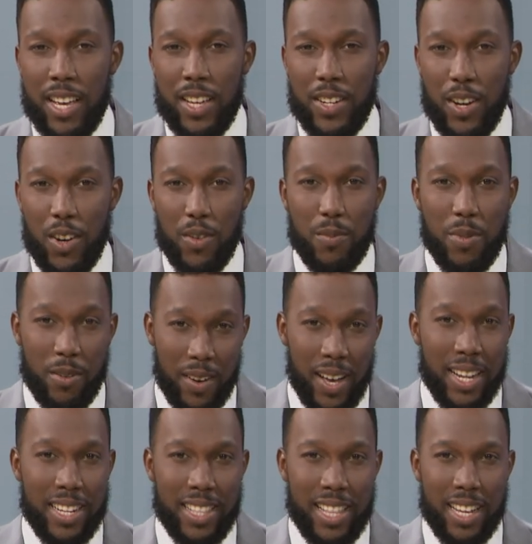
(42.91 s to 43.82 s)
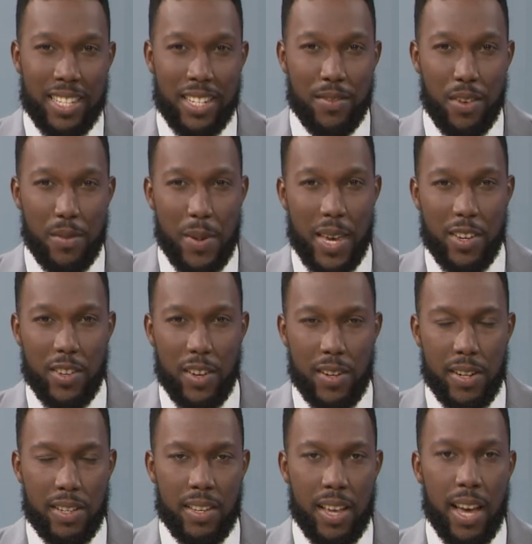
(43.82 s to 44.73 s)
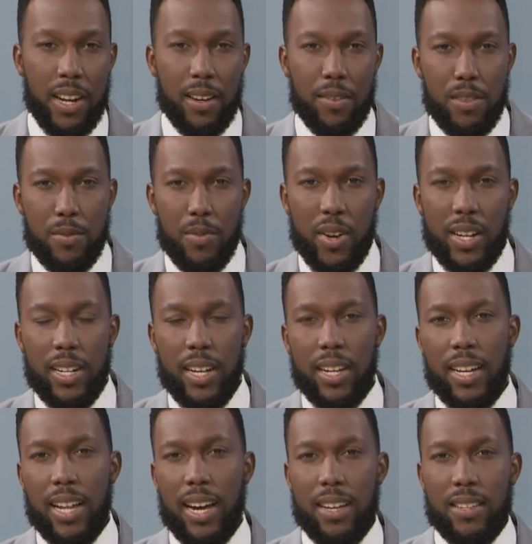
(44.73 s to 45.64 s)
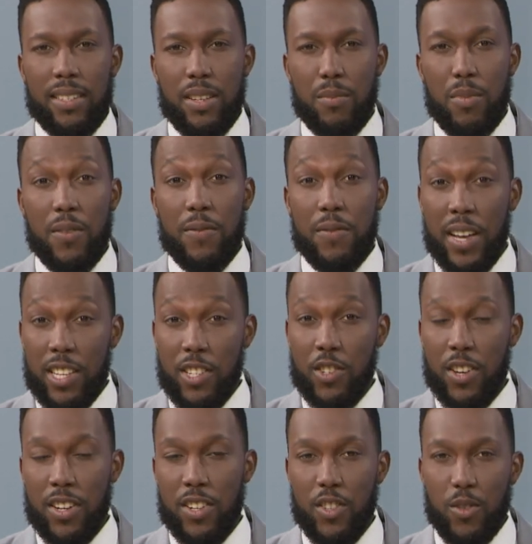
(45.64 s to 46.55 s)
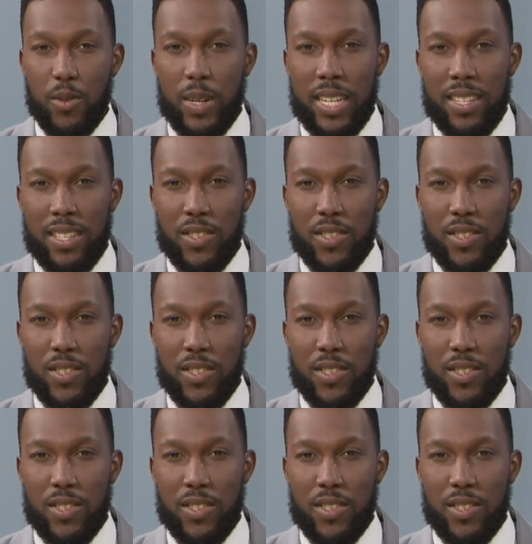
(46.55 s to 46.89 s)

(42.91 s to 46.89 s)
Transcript: Now, providing that information is head of the Praedial Larceny Prevention Unit,